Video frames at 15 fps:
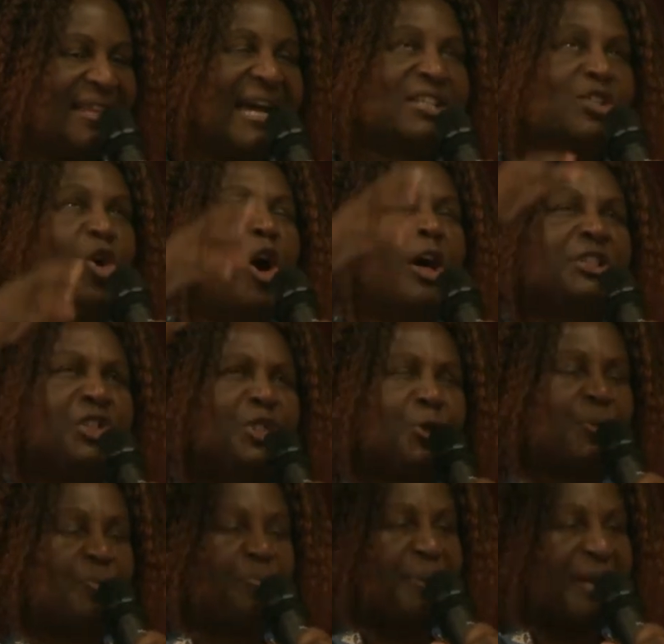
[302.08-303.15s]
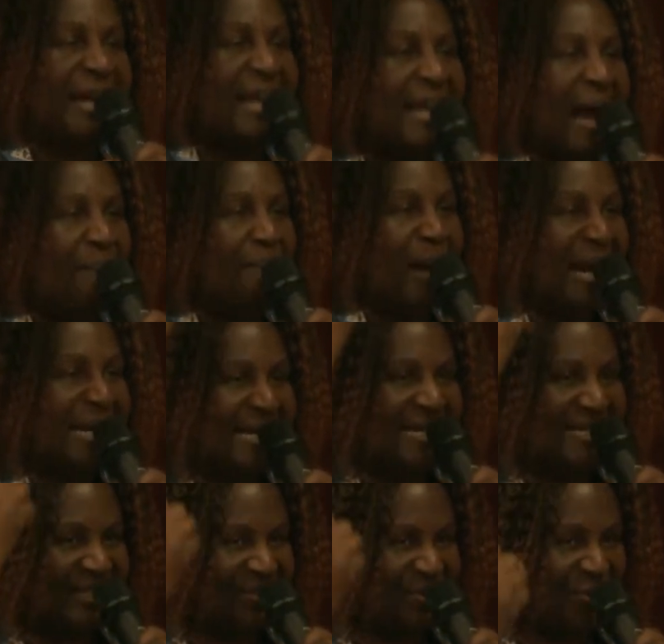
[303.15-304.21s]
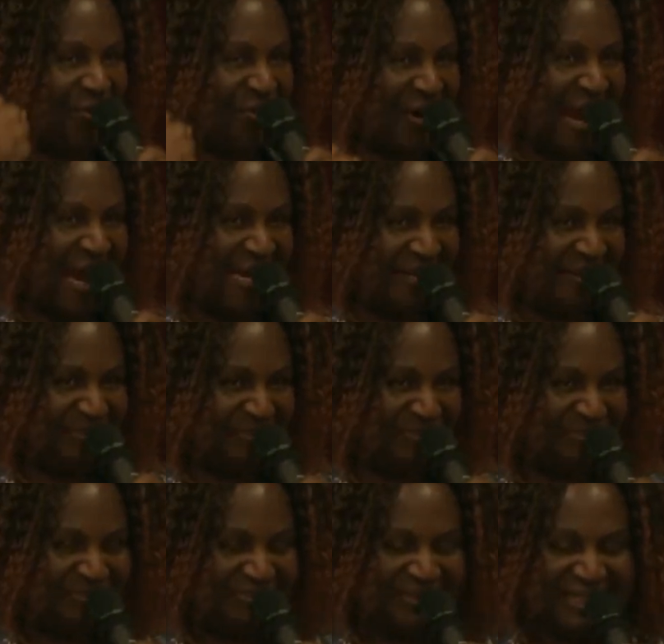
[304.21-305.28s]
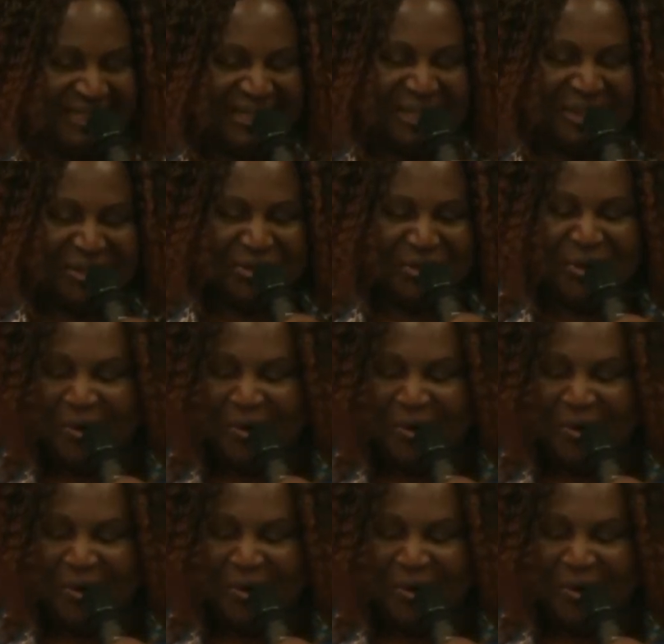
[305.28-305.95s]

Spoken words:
that God should bring abundance of rain. You